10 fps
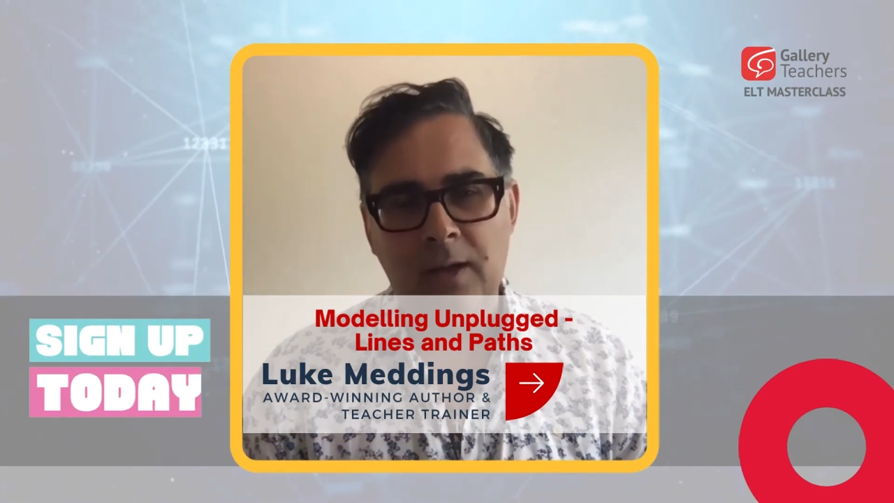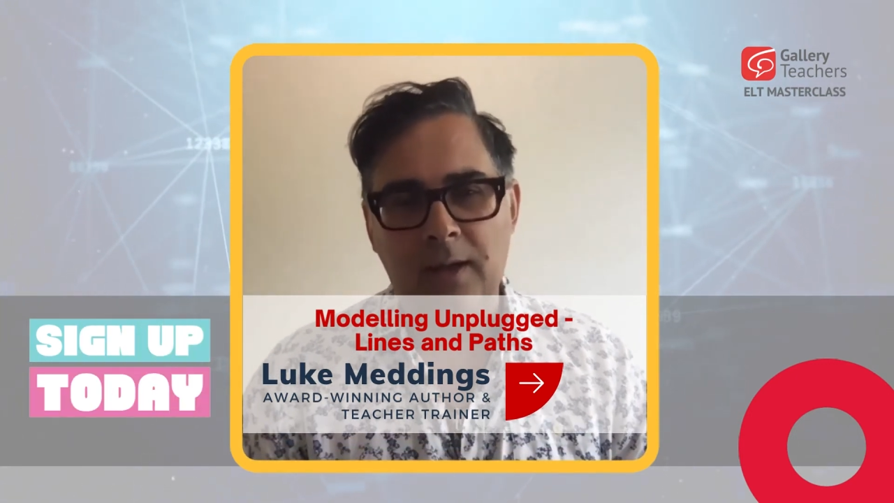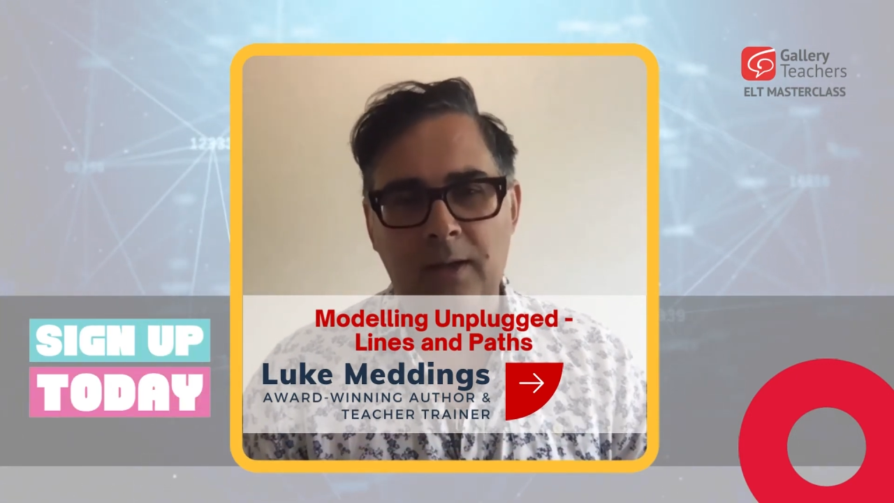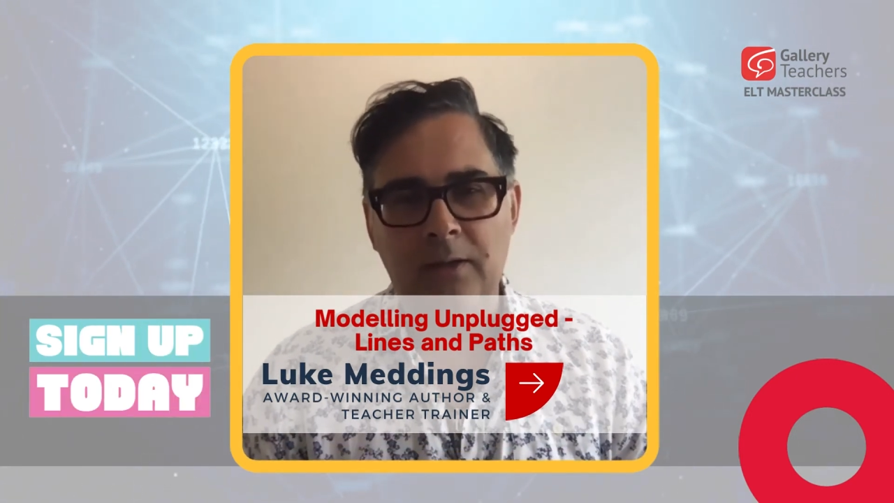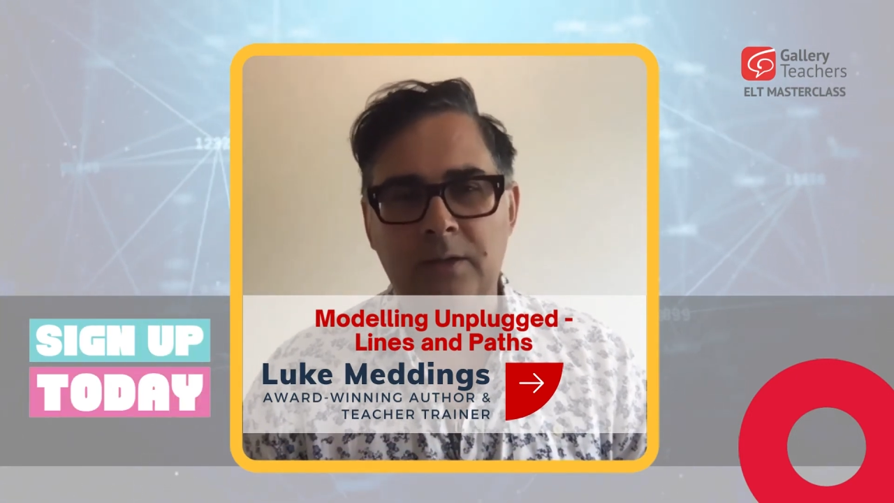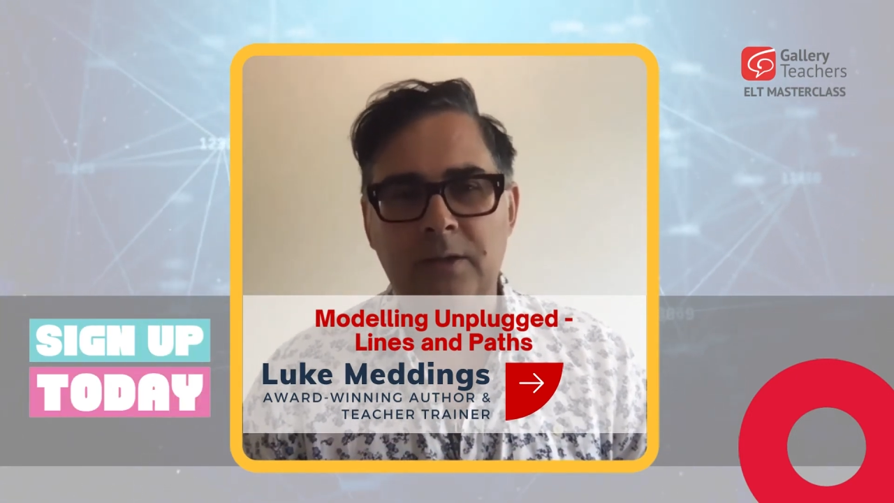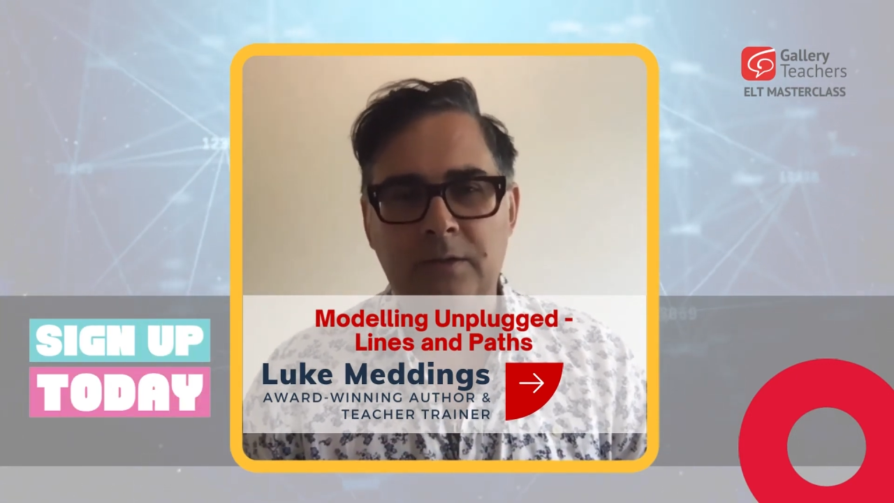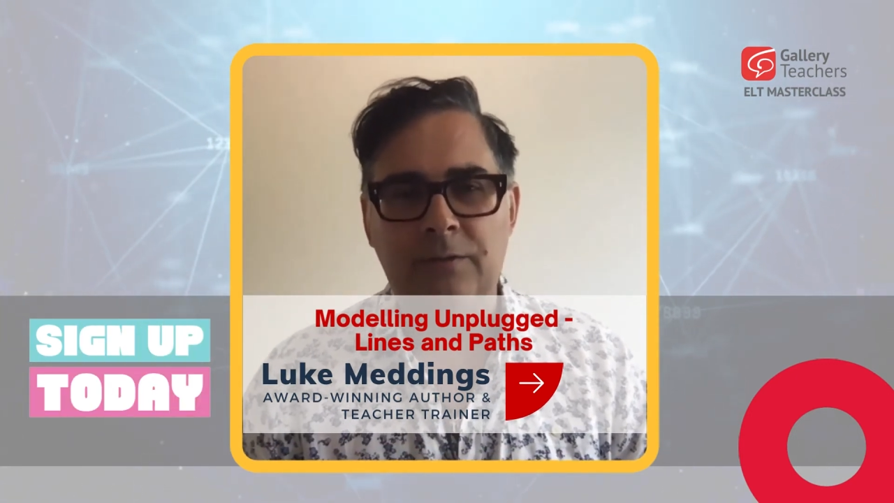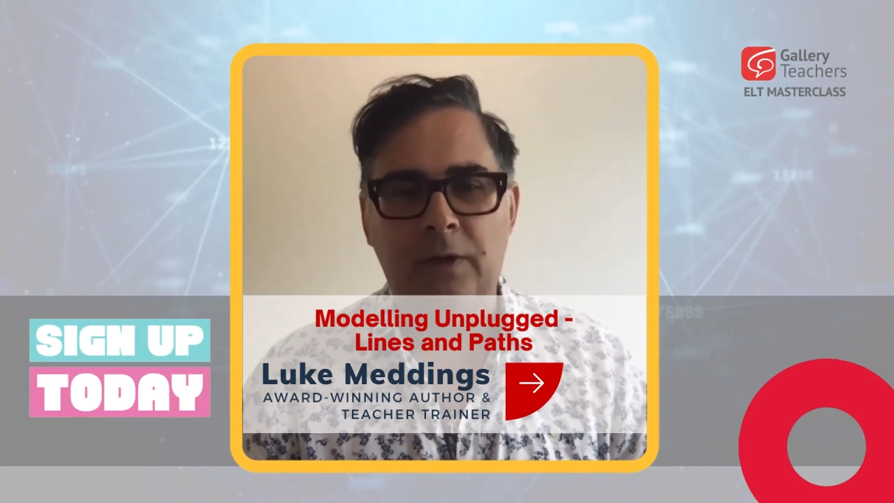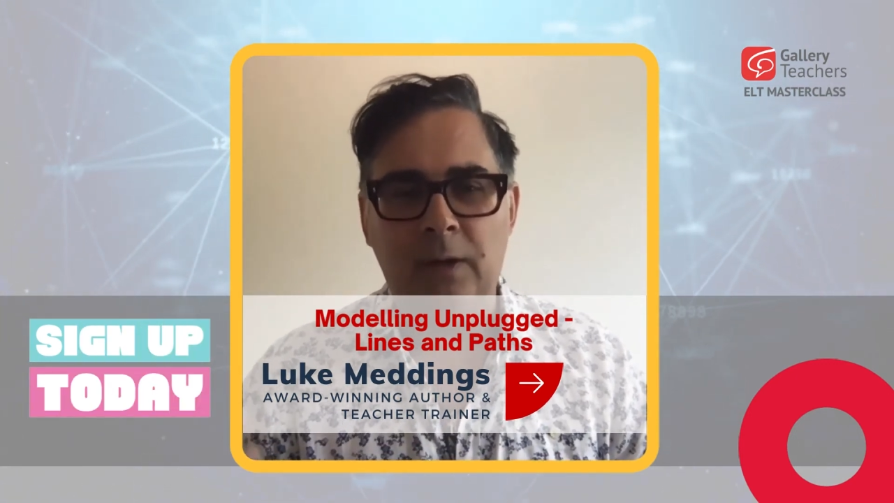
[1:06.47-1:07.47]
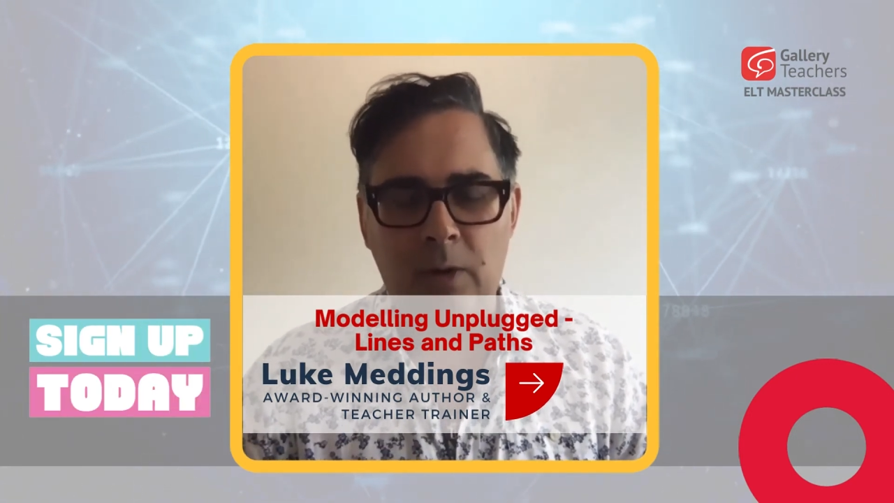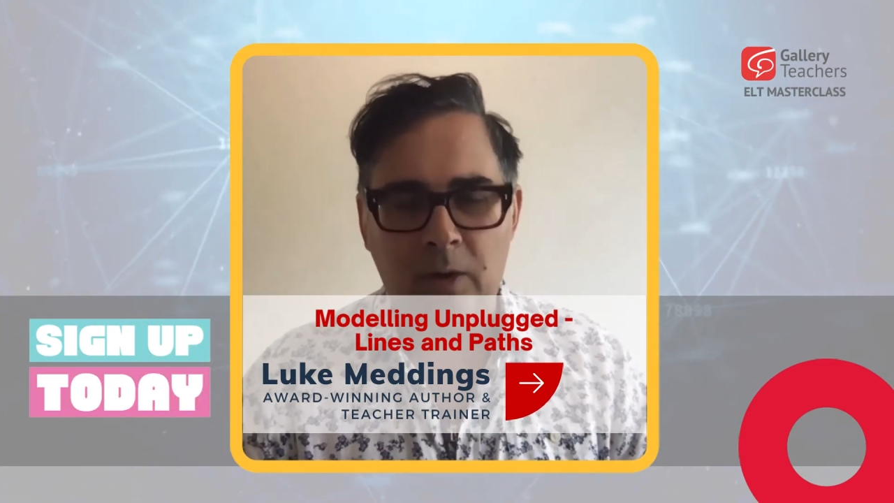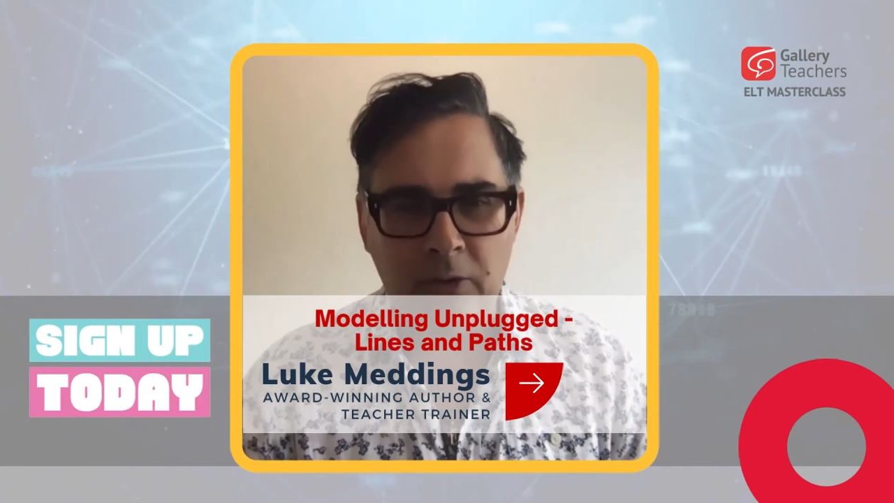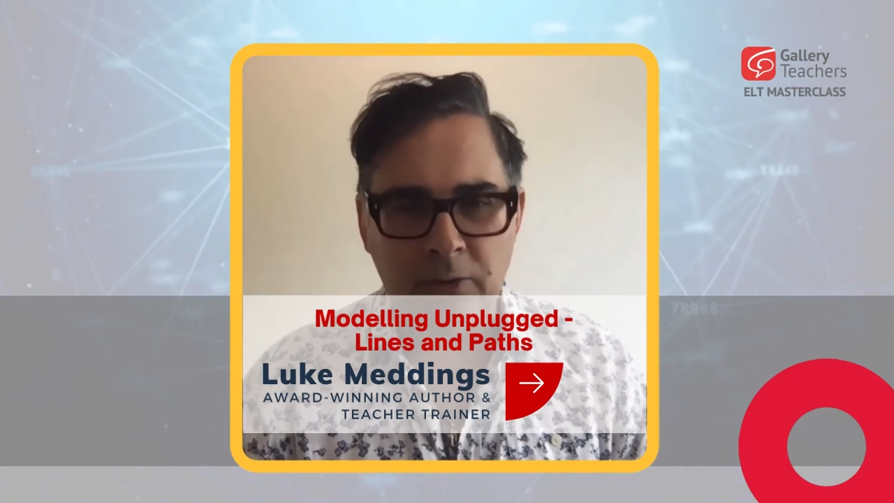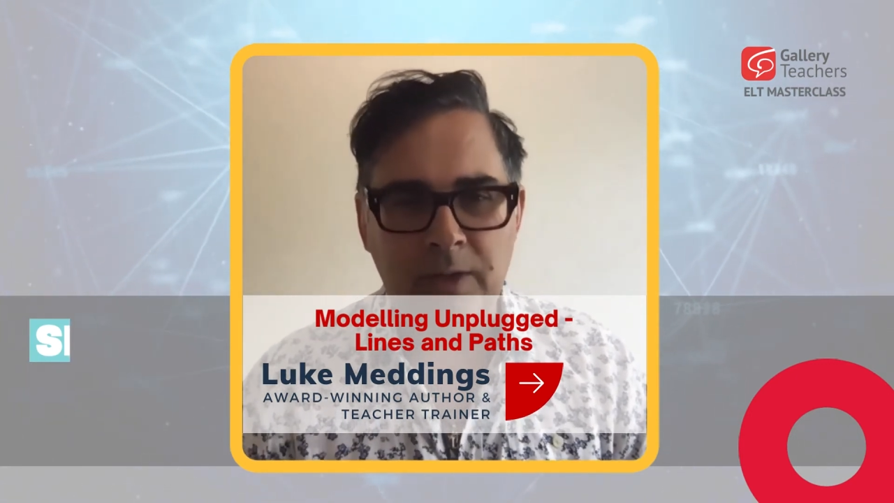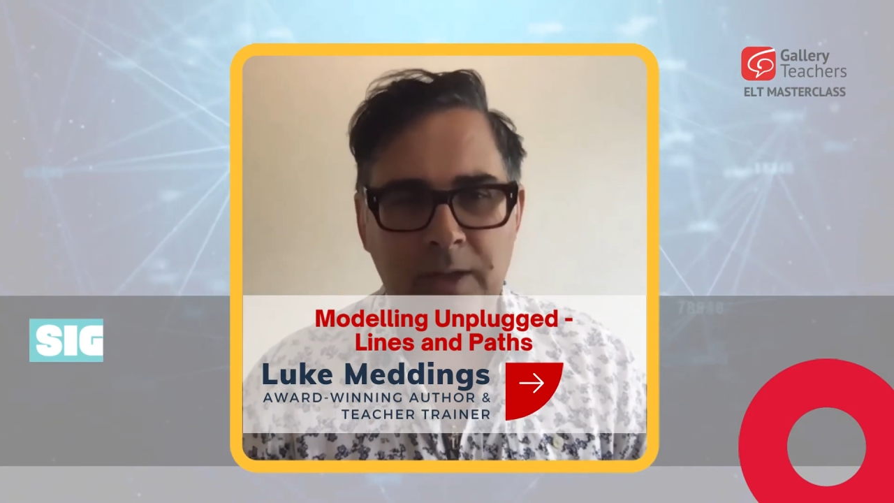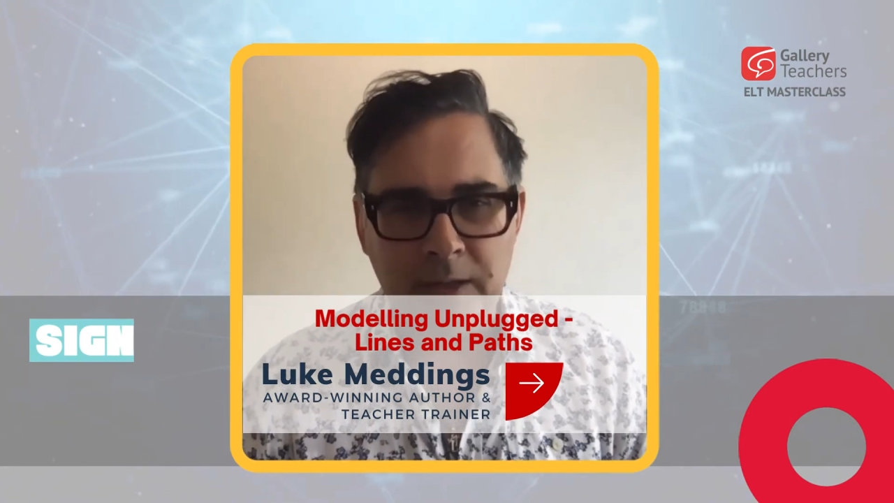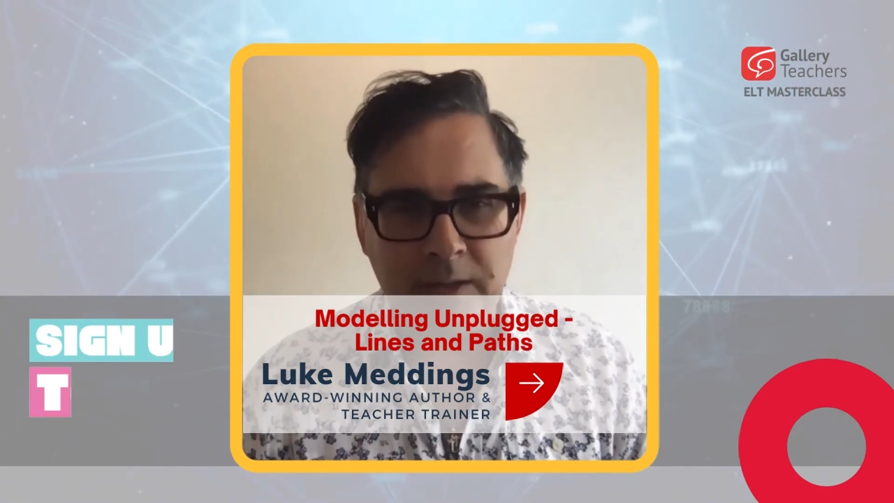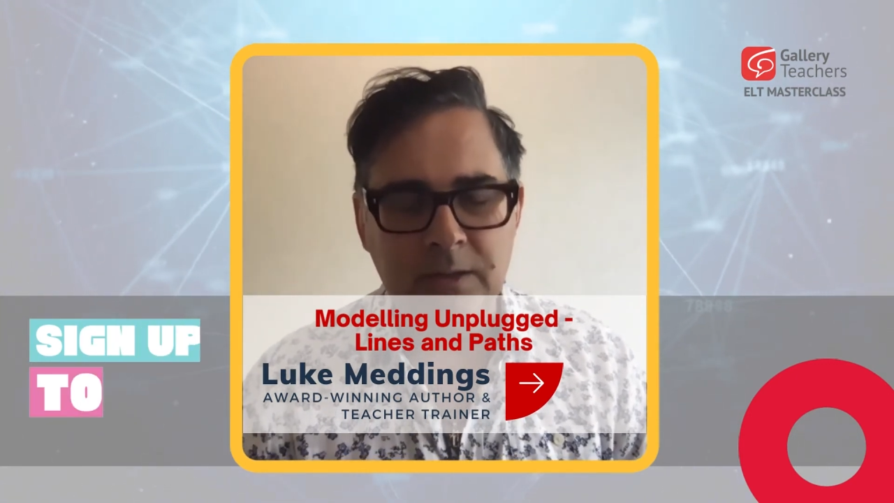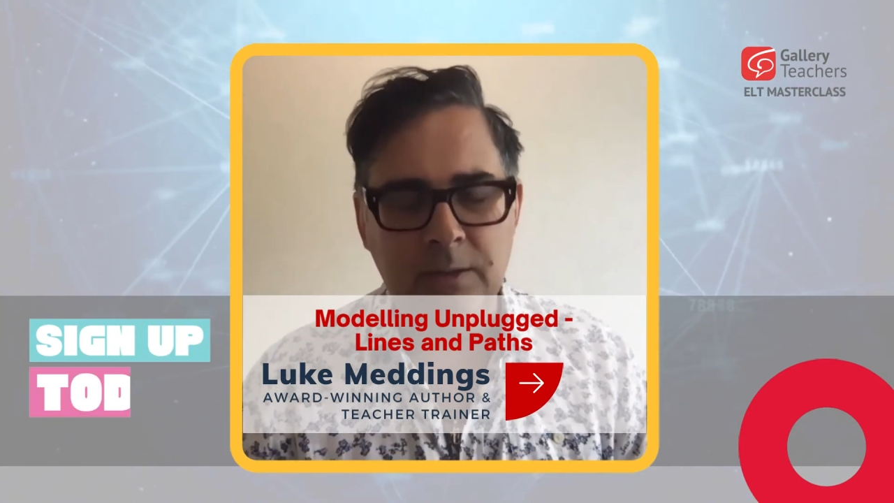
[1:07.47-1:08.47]
and to follow our own
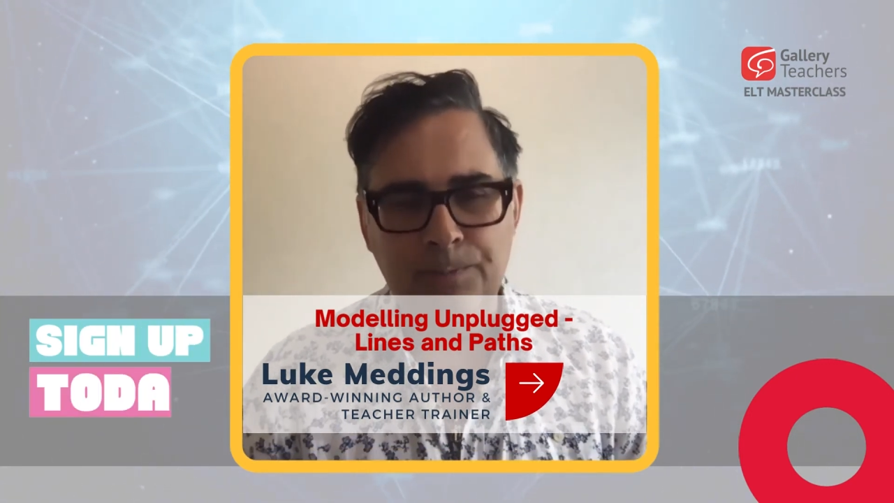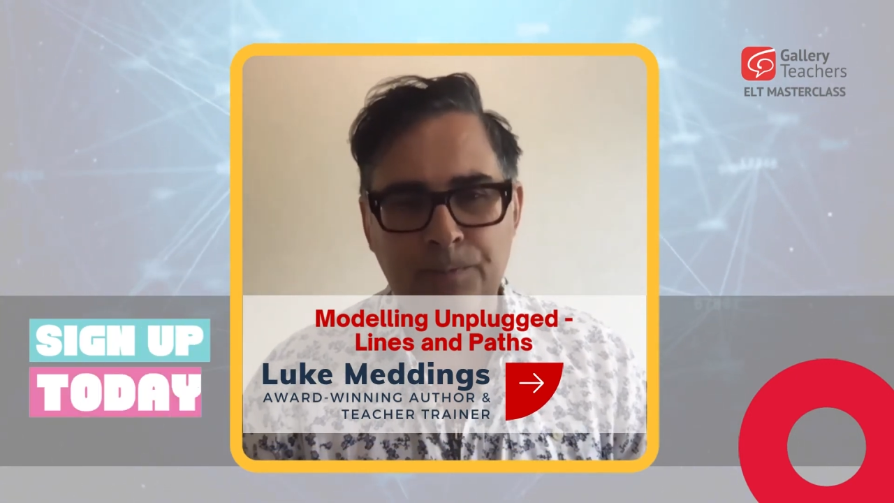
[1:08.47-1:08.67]
needs.